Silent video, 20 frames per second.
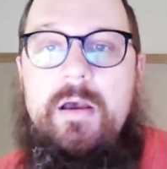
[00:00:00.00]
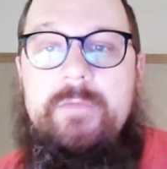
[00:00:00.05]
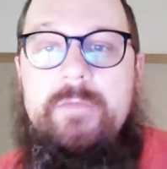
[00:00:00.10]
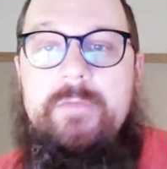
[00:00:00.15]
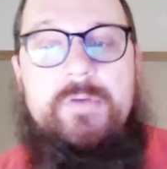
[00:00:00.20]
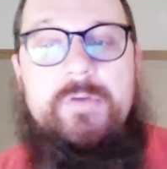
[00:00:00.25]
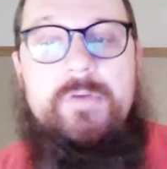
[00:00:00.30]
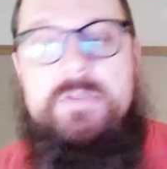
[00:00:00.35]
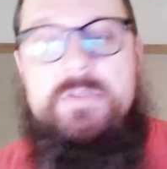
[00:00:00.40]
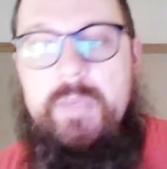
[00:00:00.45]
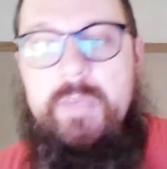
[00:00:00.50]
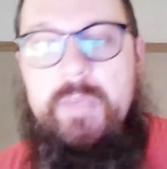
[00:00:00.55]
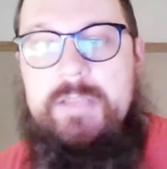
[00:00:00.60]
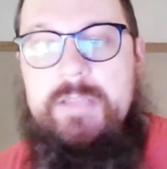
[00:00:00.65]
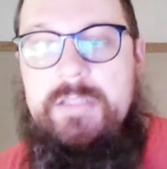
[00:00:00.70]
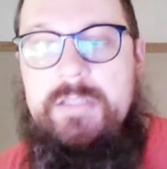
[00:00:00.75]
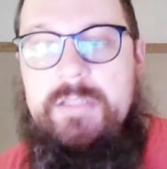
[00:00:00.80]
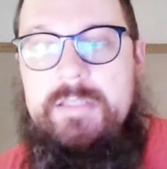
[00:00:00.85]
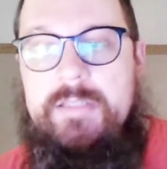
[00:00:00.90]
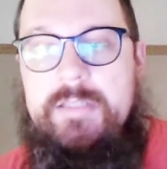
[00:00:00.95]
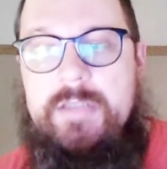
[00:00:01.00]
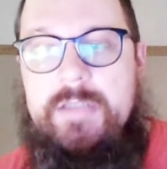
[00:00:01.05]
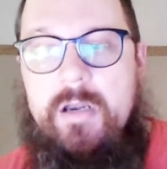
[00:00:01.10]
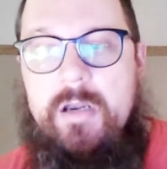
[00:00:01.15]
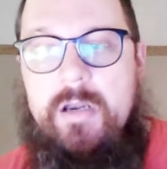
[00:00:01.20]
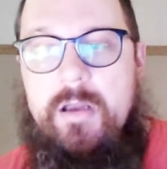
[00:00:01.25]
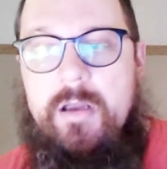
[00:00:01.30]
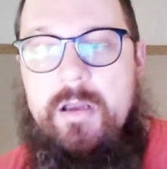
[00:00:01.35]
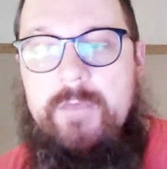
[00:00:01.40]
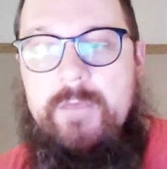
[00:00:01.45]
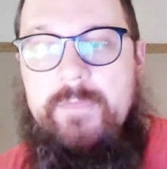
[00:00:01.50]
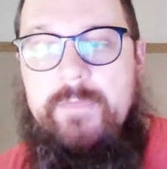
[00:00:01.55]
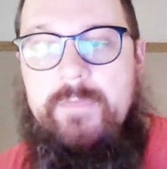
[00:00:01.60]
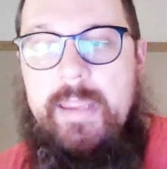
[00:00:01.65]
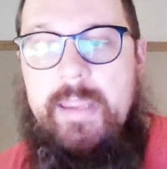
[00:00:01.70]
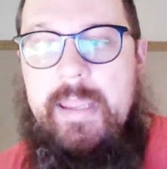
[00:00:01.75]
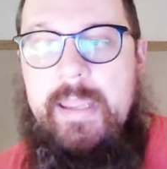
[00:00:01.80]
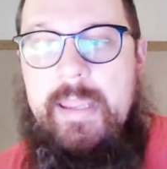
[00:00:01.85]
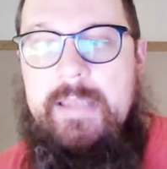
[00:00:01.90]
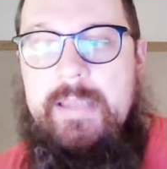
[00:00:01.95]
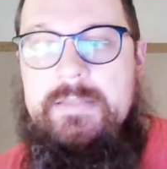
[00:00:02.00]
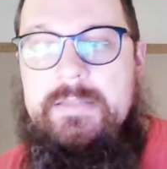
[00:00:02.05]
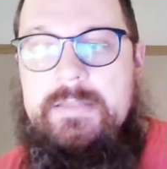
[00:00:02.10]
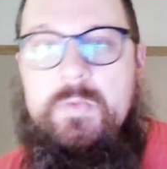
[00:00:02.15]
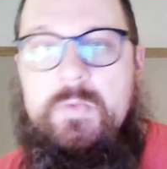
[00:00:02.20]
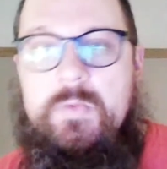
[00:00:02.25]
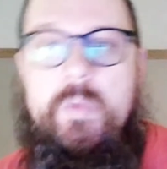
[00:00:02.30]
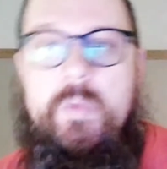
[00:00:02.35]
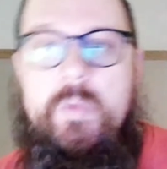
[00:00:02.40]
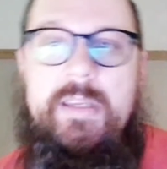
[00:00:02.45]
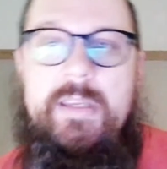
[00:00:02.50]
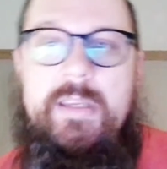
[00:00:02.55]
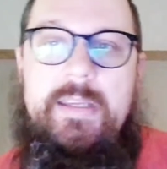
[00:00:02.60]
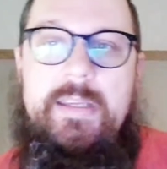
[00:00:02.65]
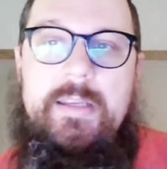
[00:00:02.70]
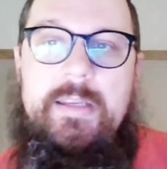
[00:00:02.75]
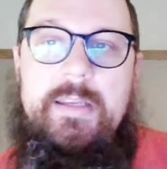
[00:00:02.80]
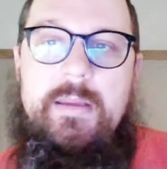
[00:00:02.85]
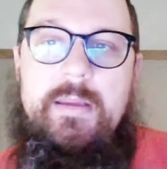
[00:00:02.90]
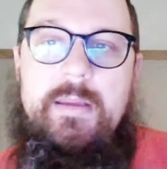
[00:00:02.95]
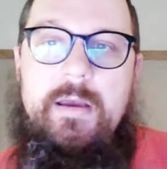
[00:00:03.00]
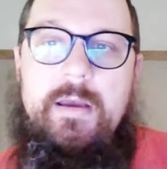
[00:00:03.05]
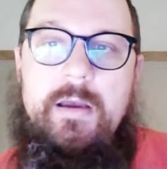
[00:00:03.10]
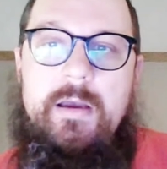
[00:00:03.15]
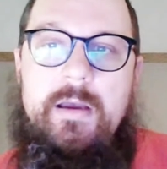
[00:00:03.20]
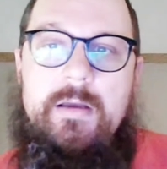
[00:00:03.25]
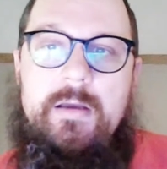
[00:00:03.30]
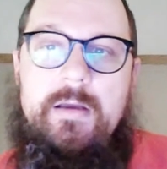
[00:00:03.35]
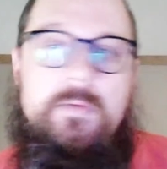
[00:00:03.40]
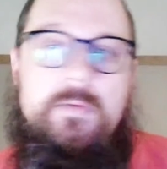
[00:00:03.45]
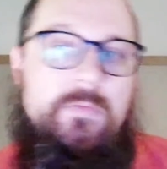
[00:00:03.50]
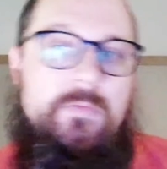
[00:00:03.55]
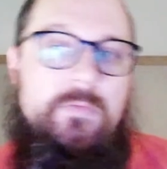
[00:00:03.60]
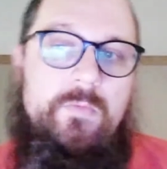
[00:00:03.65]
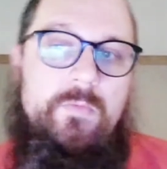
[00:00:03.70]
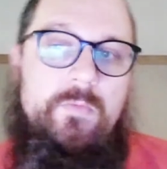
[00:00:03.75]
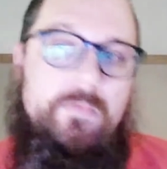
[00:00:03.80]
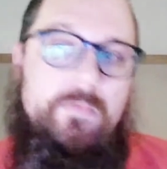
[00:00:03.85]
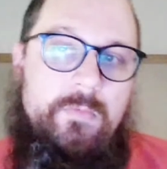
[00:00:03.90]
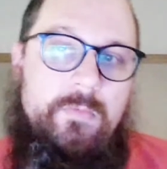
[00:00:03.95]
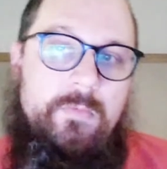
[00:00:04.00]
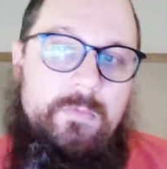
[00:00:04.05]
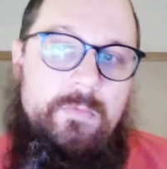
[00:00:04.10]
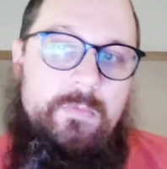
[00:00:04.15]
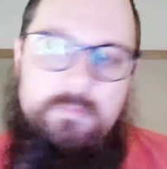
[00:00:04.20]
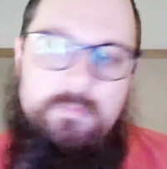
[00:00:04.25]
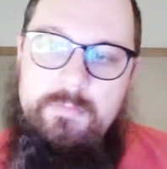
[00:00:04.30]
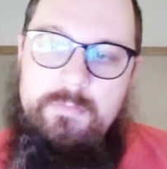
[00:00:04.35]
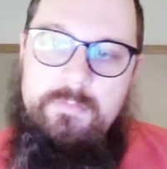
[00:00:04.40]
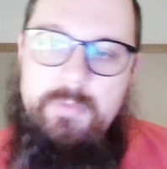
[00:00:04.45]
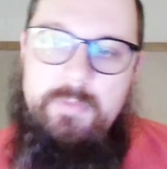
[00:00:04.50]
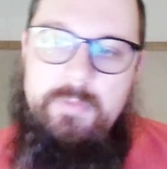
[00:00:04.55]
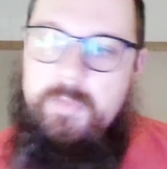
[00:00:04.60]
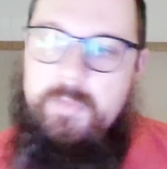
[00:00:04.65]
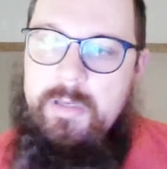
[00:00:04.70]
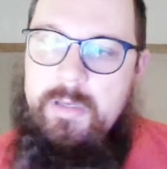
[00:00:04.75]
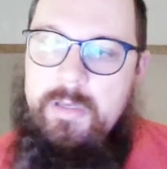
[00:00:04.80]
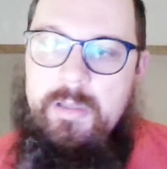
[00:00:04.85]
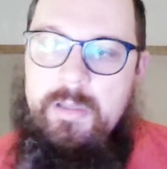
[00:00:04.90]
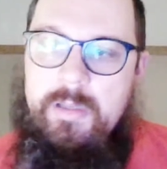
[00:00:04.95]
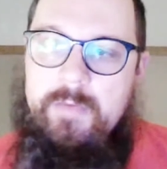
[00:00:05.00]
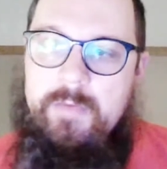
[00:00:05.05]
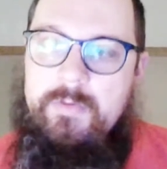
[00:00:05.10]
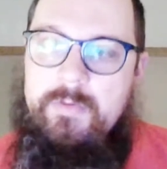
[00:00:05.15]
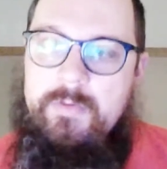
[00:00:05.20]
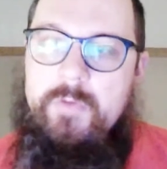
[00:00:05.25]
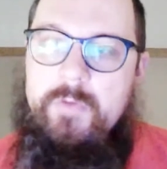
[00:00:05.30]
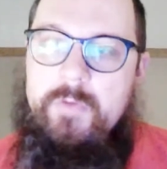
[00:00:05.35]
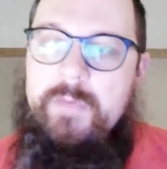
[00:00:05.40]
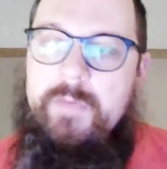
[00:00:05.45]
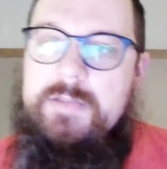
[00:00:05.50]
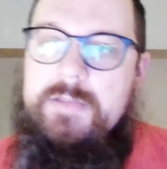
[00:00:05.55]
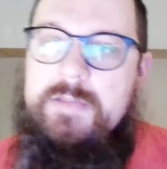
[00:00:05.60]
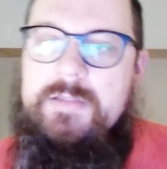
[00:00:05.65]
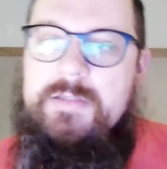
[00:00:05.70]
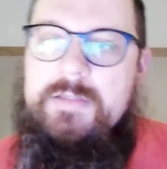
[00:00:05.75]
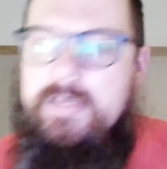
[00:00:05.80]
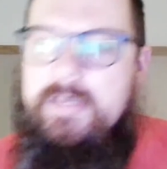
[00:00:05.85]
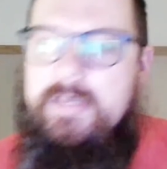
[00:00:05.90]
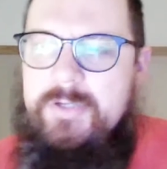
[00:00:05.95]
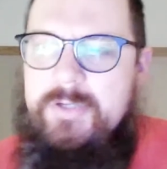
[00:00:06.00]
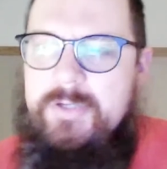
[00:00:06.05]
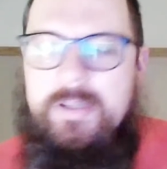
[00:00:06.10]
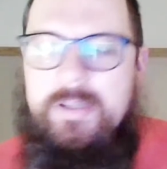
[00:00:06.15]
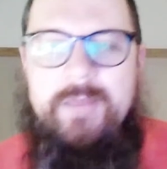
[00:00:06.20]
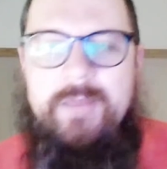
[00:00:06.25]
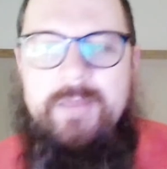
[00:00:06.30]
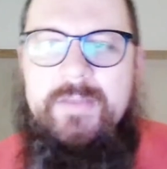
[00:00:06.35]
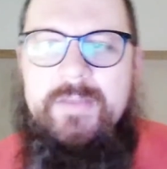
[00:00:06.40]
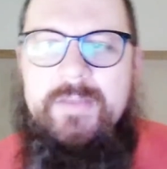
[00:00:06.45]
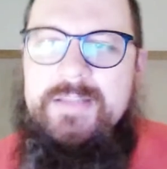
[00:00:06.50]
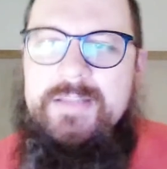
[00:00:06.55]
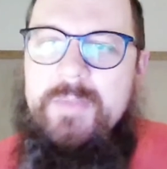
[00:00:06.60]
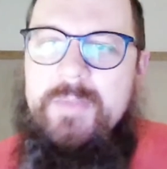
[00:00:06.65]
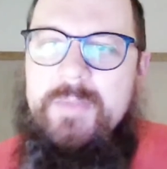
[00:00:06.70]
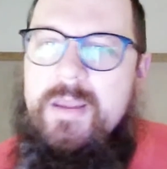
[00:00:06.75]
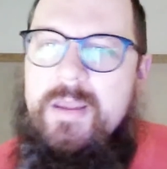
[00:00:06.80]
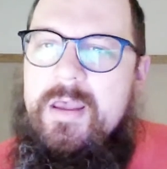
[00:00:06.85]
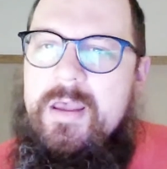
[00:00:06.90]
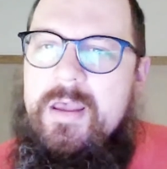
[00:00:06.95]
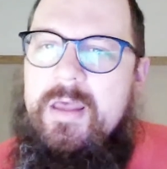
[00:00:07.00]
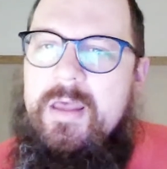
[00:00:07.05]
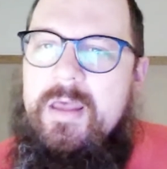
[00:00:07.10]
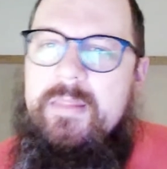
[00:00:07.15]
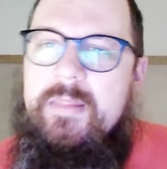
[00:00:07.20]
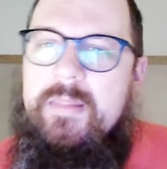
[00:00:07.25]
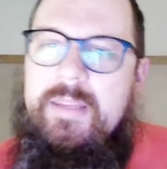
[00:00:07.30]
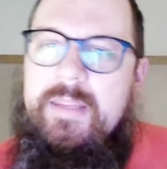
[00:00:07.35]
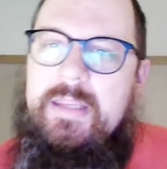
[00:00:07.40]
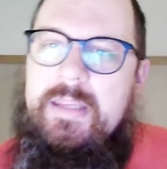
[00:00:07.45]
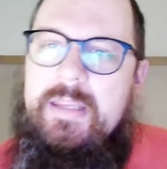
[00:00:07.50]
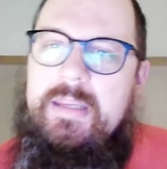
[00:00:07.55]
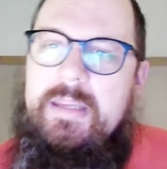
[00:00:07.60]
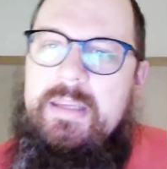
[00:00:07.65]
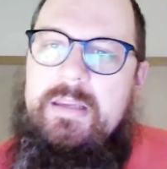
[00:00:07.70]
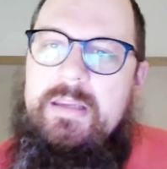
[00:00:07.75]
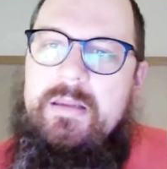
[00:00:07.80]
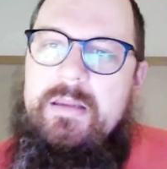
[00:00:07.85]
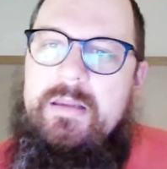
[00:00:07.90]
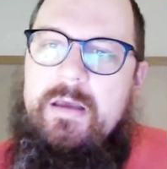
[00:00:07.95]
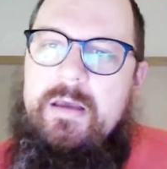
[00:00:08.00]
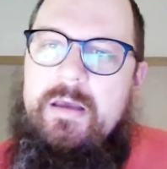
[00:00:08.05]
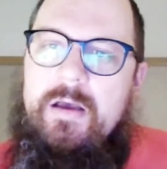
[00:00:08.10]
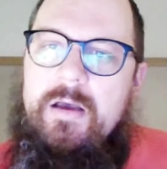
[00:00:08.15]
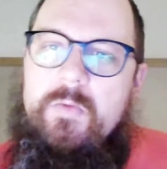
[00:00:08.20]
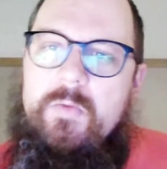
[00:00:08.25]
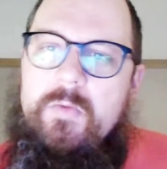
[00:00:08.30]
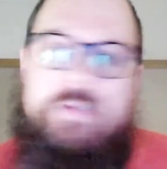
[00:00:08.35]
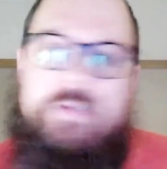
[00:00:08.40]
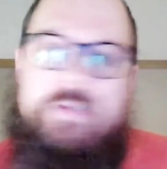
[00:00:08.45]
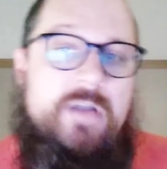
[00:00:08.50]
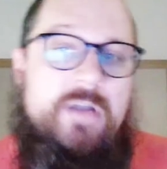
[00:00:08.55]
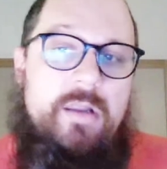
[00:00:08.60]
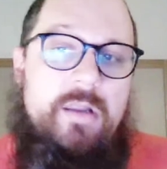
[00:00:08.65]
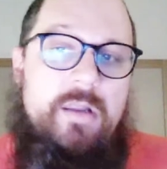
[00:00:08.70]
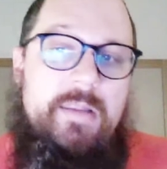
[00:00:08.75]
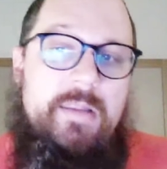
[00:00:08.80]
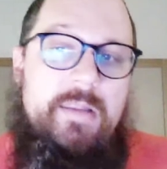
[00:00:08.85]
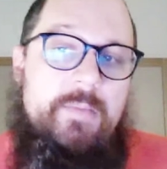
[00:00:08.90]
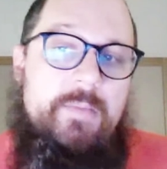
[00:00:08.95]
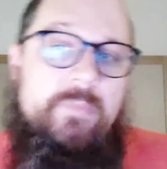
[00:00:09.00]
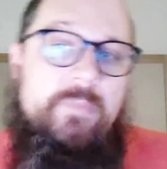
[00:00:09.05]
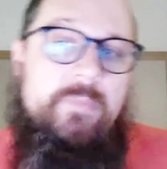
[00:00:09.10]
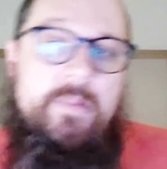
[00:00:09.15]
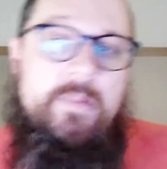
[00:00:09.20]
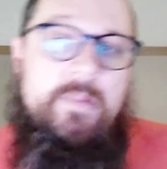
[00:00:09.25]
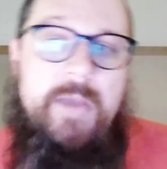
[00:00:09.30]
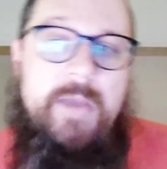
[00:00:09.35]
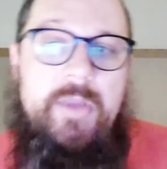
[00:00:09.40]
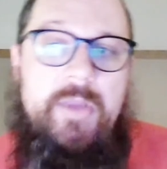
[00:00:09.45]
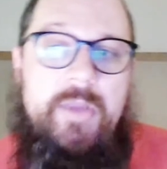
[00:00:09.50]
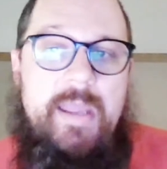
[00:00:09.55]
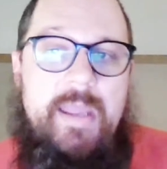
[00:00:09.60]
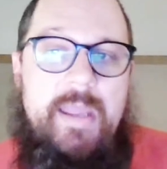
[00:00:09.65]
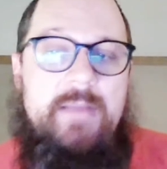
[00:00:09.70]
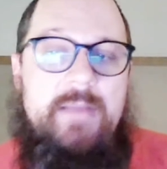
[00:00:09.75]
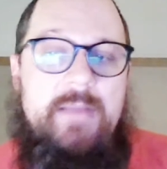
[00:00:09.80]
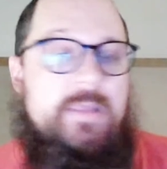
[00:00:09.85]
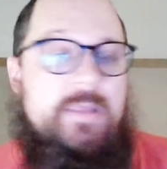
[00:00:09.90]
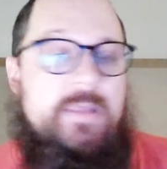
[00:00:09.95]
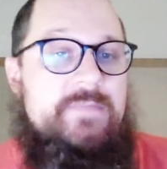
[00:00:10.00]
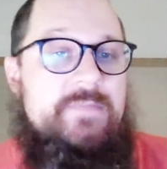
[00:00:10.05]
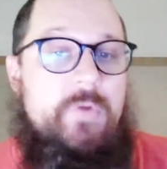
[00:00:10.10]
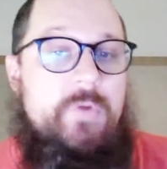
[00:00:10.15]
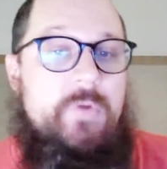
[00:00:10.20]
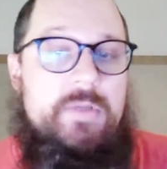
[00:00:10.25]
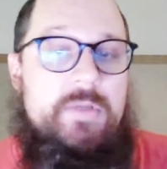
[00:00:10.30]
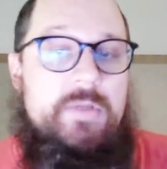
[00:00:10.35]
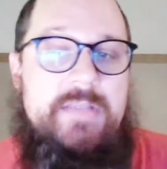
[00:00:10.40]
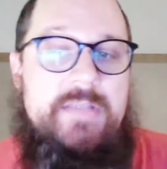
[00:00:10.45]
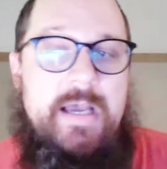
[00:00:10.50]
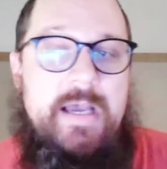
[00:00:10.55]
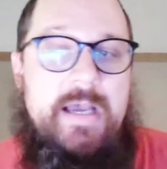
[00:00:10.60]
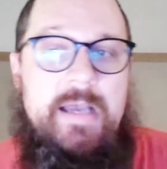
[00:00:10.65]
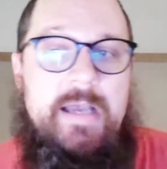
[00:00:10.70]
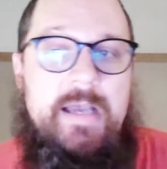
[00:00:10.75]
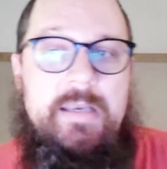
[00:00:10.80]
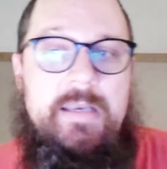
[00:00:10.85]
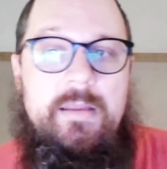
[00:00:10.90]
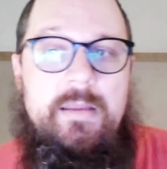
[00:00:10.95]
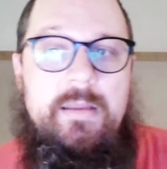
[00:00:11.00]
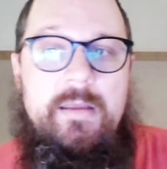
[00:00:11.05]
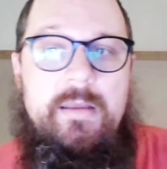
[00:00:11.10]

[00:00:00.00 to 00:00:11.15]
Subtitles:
First, we actually started off, and we I'm getting a lot of notifications. I need to turn that off next time. We started the bounty hack that's focused on